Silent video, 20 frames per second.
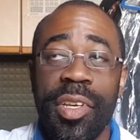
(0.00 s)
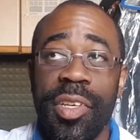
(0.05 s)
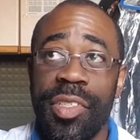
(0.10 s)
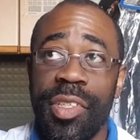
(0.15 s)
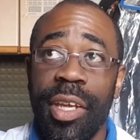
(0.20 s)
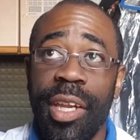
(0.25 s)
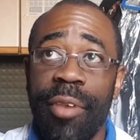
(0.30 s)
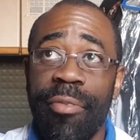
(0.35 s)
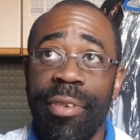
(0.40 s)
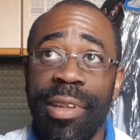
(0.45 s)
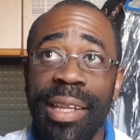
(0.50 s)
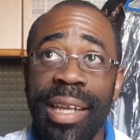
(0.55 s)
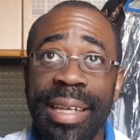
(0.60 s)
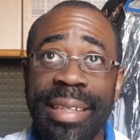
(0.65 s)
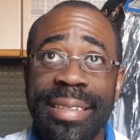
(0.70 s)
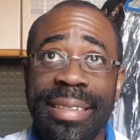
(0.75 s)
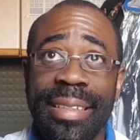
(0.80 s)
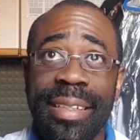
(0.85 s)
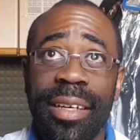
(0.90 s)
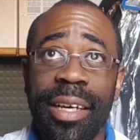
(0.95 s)
So they
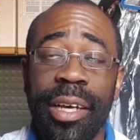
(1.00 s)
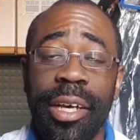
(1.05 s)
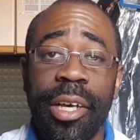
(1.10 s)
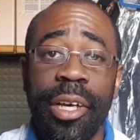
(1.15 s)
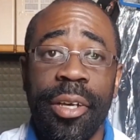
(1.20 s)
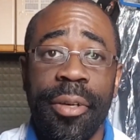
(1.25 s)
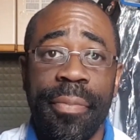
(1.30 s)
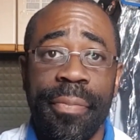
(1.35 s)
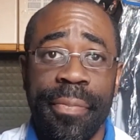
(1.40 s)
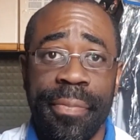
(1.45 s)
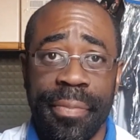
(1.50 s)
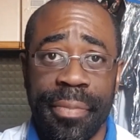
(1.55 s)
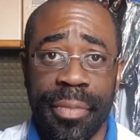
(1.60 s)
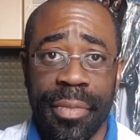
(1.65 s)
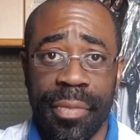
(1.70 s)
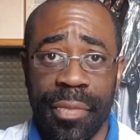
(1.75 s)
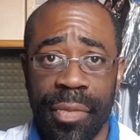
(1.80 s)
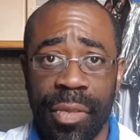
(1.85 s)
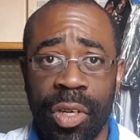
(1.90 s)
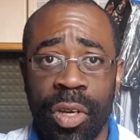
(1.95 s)
released the
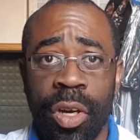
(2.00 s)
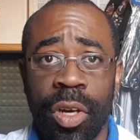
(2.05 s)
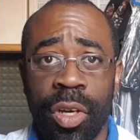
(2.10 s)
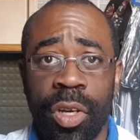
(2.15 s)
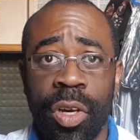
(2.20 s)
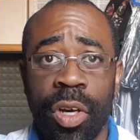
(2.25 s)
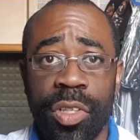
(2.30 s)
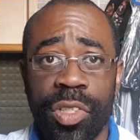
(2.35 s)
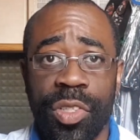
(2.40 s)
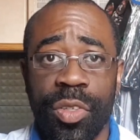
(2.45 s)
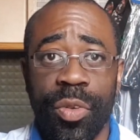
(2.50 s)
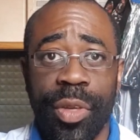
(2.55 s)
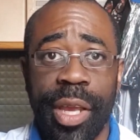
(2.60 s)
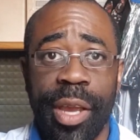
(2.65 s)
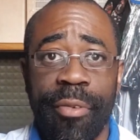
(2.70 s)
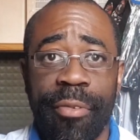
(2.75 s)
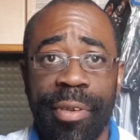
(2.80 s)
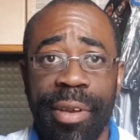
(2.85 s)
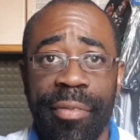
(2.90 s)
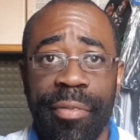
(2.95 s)
console
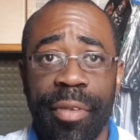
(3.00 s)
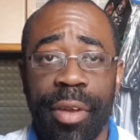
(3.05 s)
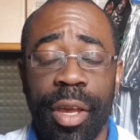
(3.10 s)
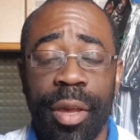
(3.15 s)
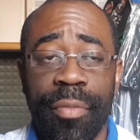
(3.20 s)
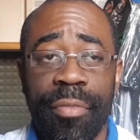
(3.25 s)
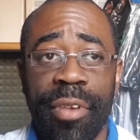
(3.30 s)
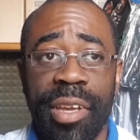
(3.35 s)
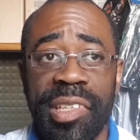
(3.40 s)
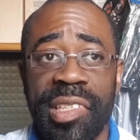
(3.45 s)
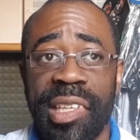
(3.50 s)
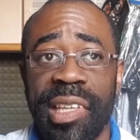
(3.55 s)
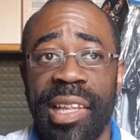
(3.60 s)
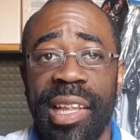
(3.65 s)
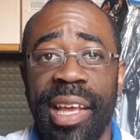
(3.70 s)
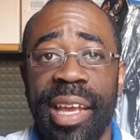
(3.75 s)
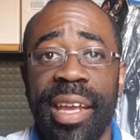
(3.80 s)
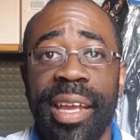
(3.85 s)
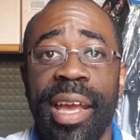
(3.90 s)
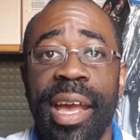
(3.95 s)

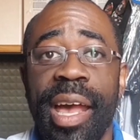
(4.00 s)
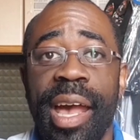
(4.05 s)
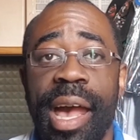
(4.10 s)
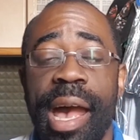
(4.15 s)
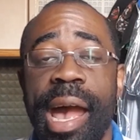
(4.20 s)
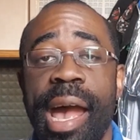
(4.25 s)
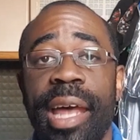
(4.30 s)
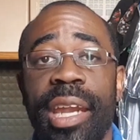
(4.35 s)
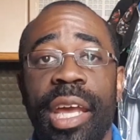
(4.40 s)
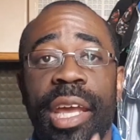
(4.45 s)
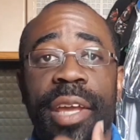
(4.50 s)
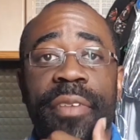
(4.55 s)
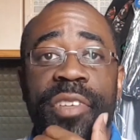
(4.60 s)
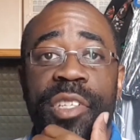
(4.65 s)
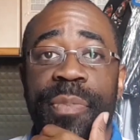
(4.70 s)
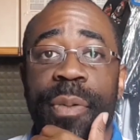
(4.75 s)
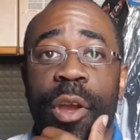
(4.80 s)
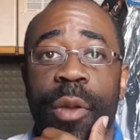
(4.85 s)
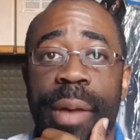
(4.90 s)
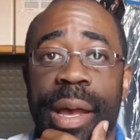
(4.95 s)
recently, and they even
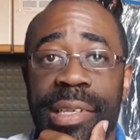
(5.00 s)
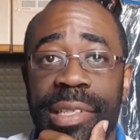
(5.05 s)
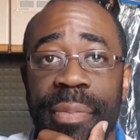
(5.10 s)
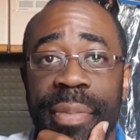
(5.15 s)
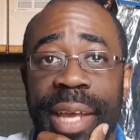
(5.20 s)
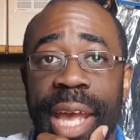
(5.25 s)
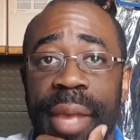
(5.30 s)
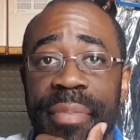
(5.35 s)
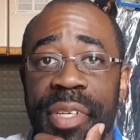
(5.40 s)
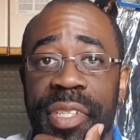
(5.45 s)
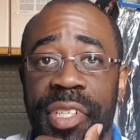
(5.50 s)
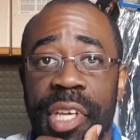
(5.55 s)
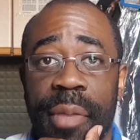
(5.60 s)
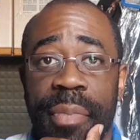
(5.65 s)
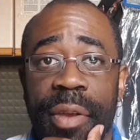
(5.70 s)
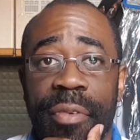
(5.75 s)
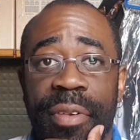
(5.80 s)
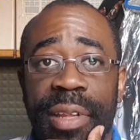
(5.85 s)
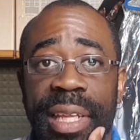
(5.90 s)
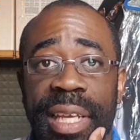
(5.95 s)
spoke about some games that's going
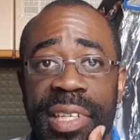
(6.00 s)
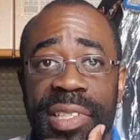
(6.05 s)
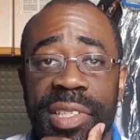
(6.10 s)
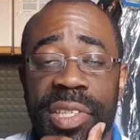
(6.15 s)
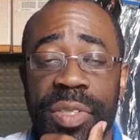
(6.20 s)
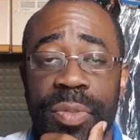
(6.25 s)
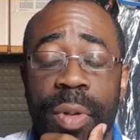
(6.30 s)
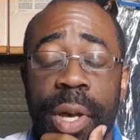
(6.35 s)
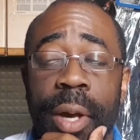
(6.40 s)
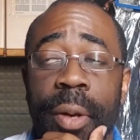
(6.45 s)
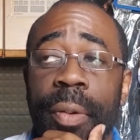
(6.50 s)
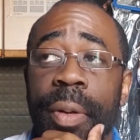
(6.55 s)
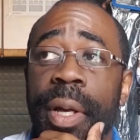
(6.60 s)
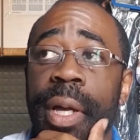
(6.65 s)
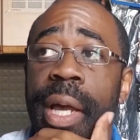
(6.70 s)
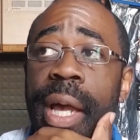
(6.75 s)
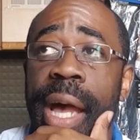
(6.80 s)
to be released as well.